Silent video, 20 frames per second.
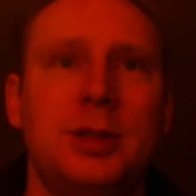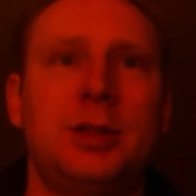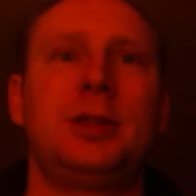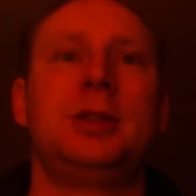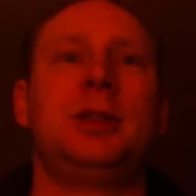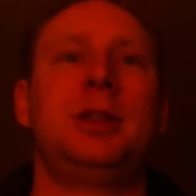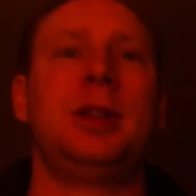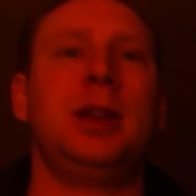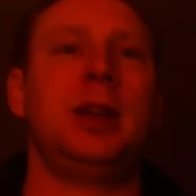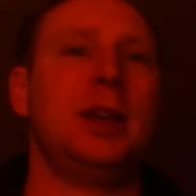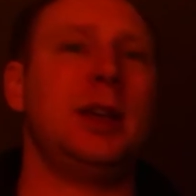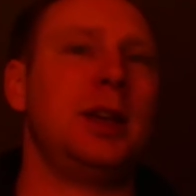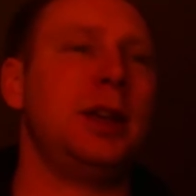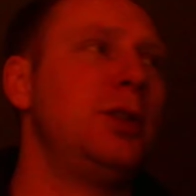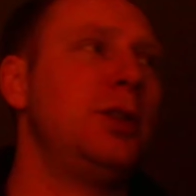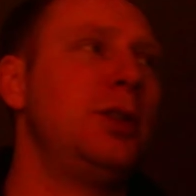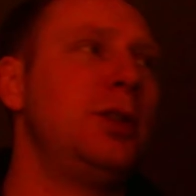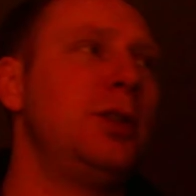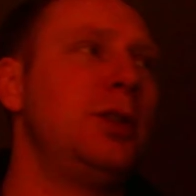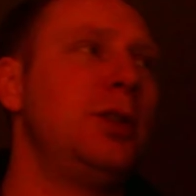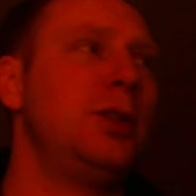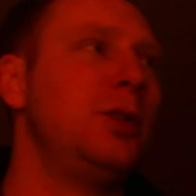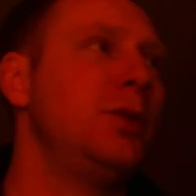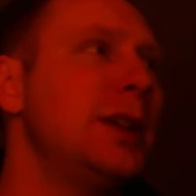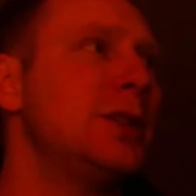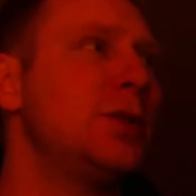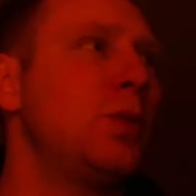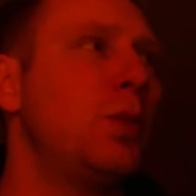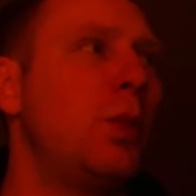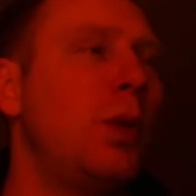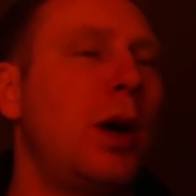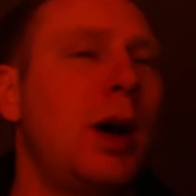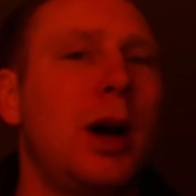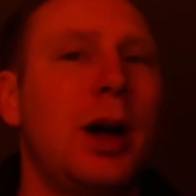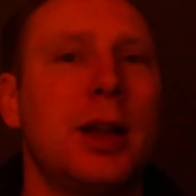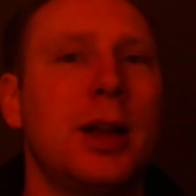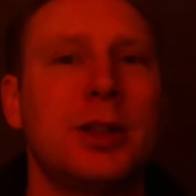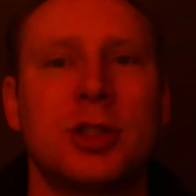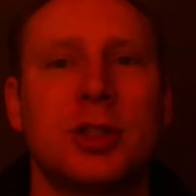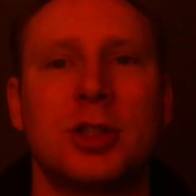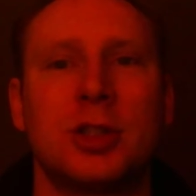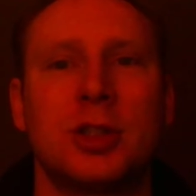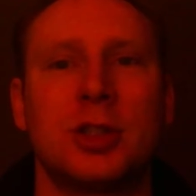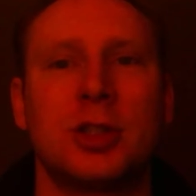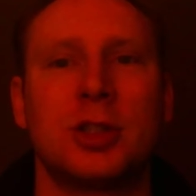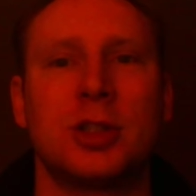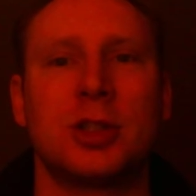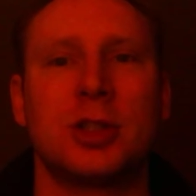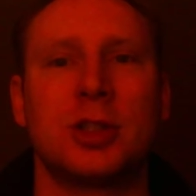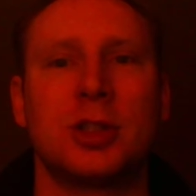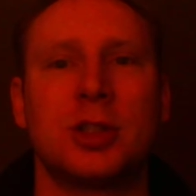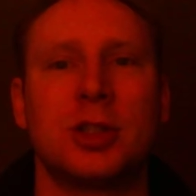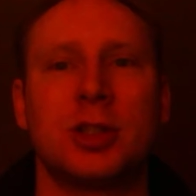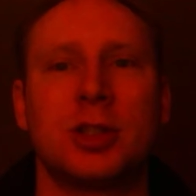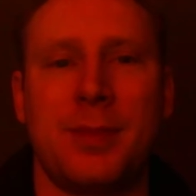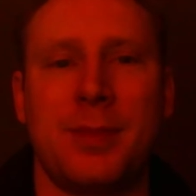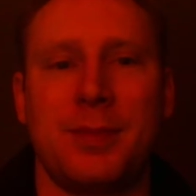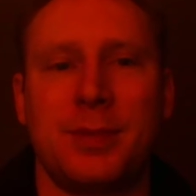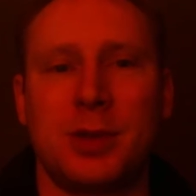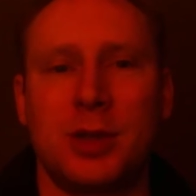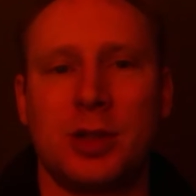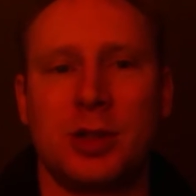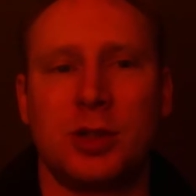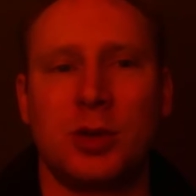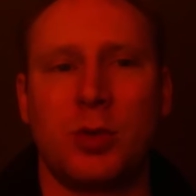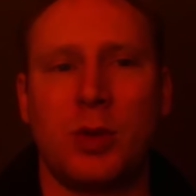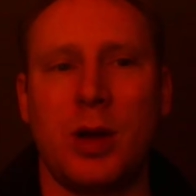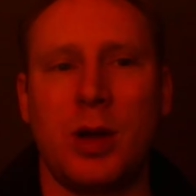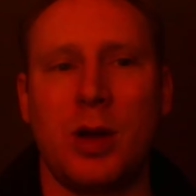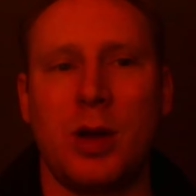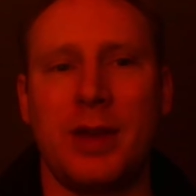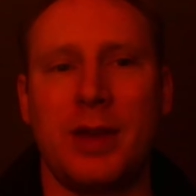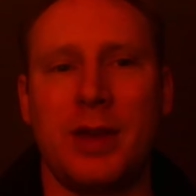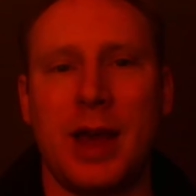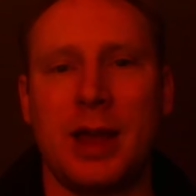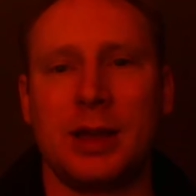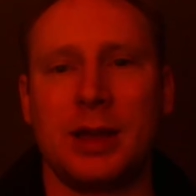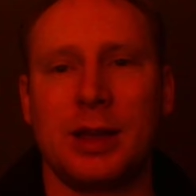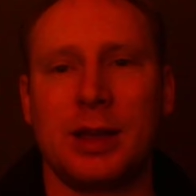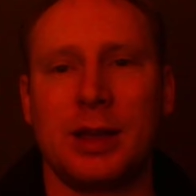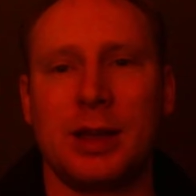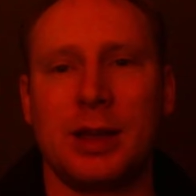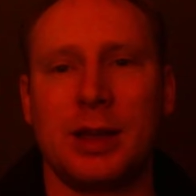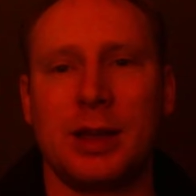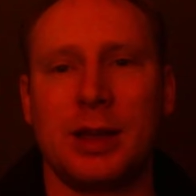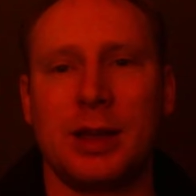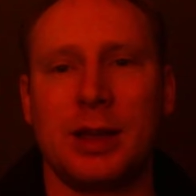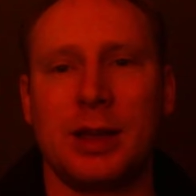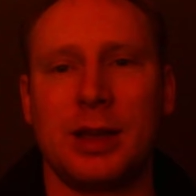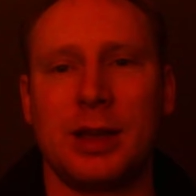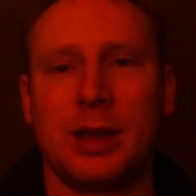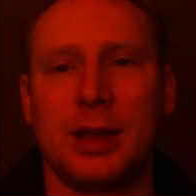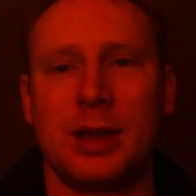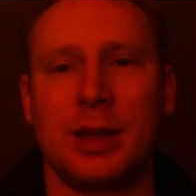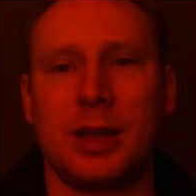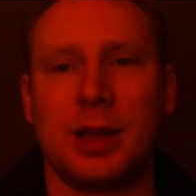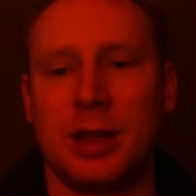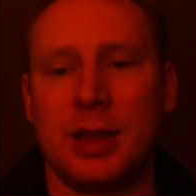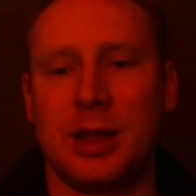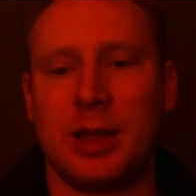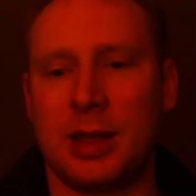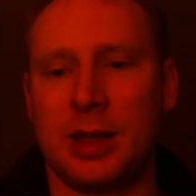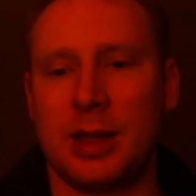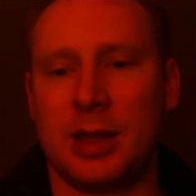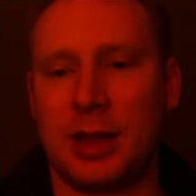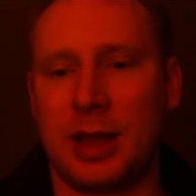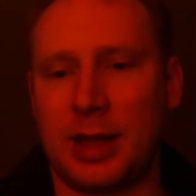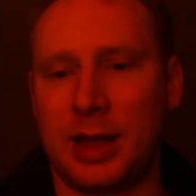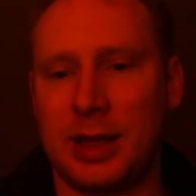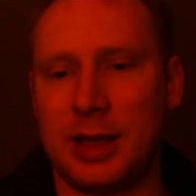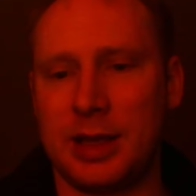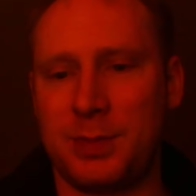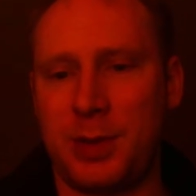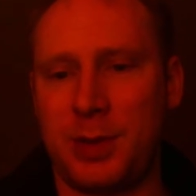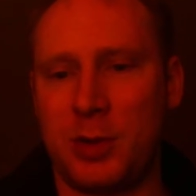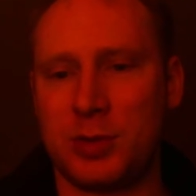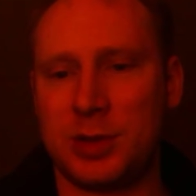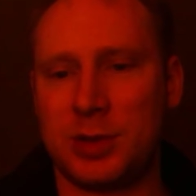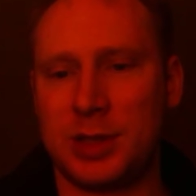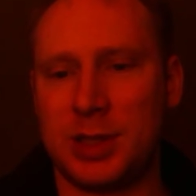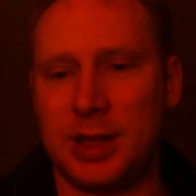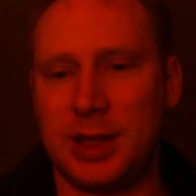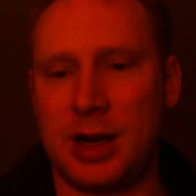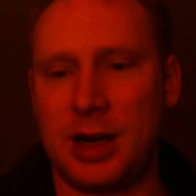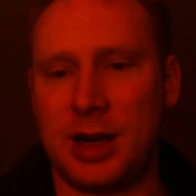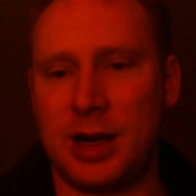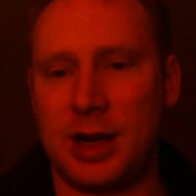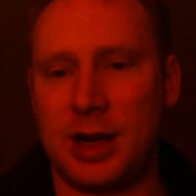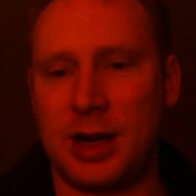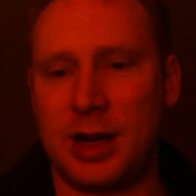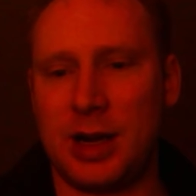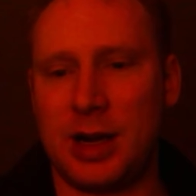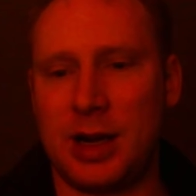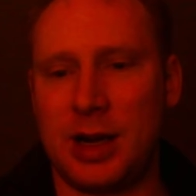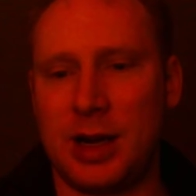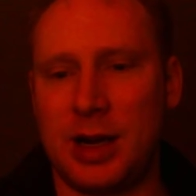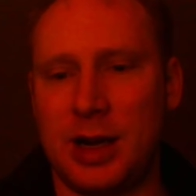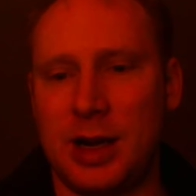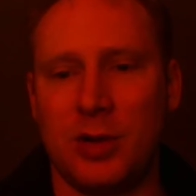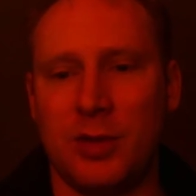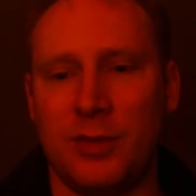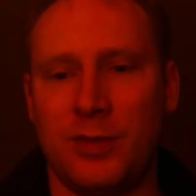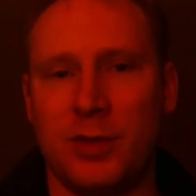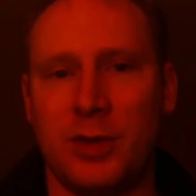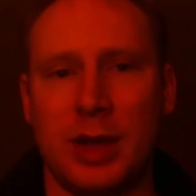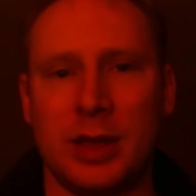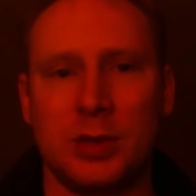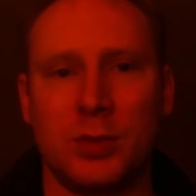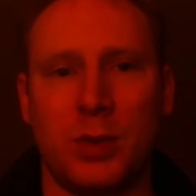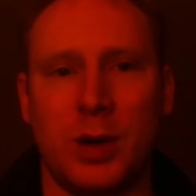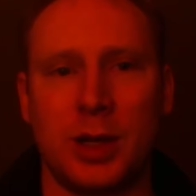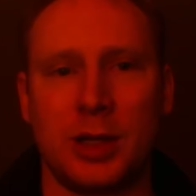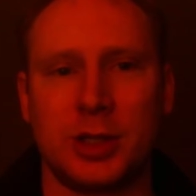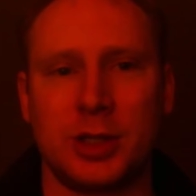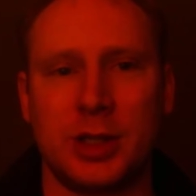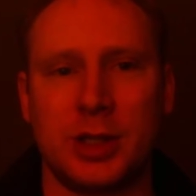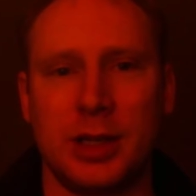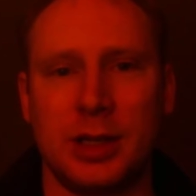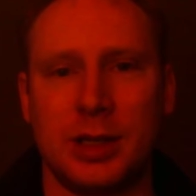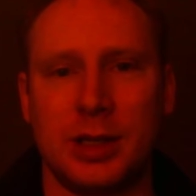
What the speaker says: Did you guys watch Chapter 12 yet? I thought, like, it's posted there. I just don't know if you guys watched it.